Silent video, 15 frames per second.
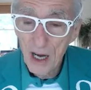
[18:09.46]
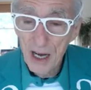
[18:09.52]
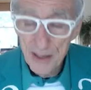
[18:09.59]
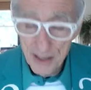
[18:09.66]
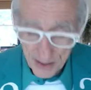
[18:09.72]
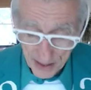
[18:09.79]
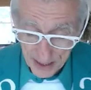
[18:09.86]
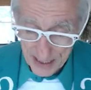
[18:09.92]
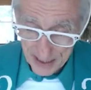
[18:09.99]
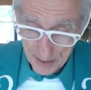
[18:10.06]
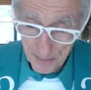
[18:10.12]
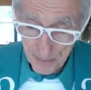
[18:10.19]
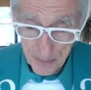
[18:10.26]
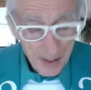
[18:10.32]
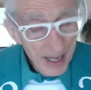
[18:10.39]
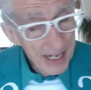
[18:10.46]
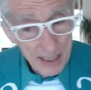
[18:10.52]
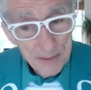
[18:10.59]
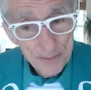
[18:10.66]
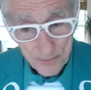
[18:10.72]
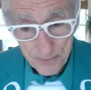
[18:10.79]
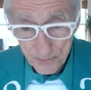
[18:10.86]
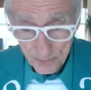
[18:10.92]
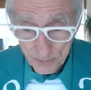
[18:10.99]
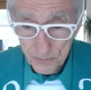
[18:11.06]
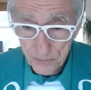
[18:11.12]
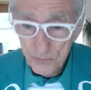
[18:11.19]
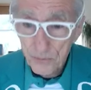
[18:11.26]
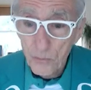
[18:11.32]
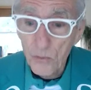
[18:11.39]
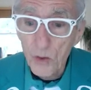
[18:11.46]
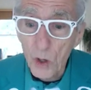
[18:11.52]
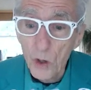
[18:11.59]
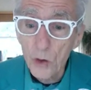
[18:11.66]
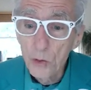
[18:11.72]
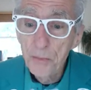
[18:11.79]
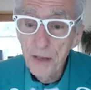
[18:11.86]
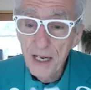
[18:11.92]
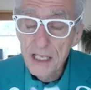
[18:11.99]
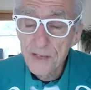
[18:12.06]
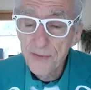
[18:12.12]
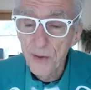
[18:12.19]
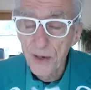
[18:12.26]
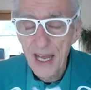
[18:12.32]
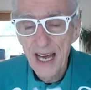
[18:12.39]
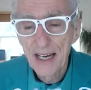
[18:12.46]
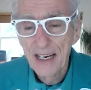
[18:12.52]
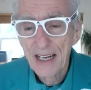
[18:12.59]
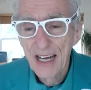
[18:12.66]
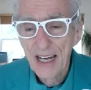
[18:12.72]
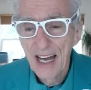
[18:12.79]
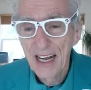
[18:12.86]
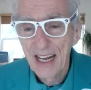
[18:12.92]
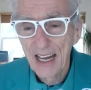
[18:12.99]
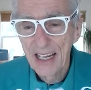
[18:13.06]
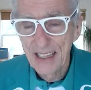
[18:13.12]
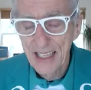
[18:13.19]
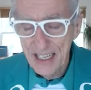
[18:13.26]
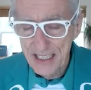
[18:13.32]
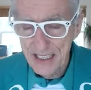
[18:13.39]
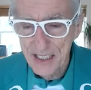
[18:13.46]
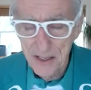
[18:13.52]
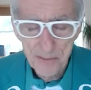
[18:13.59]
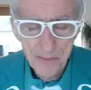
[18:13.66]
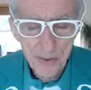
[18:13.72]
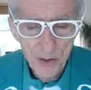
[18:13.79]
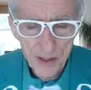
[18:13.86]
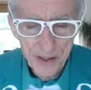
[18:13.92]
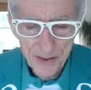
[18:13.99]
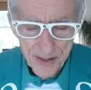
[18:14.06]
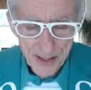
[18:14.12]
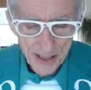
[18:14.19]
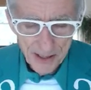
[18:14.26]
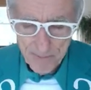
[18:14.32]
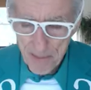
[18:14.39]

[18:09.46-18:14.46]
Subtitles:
how you're going to get them to pay. Who pays for that? And that's the important thing.